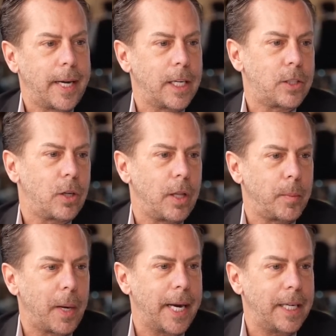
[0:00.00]
I guess on the
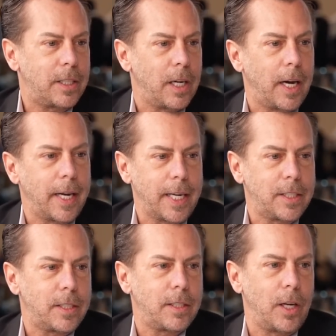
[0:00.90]
mining side,
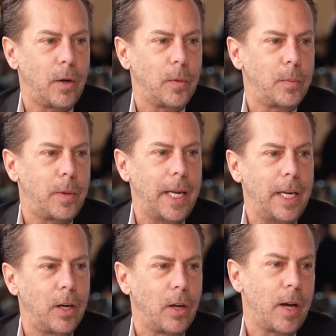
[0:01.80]
they
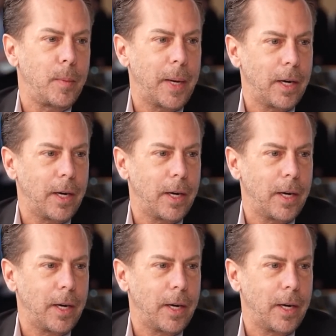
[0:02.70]
need a lot of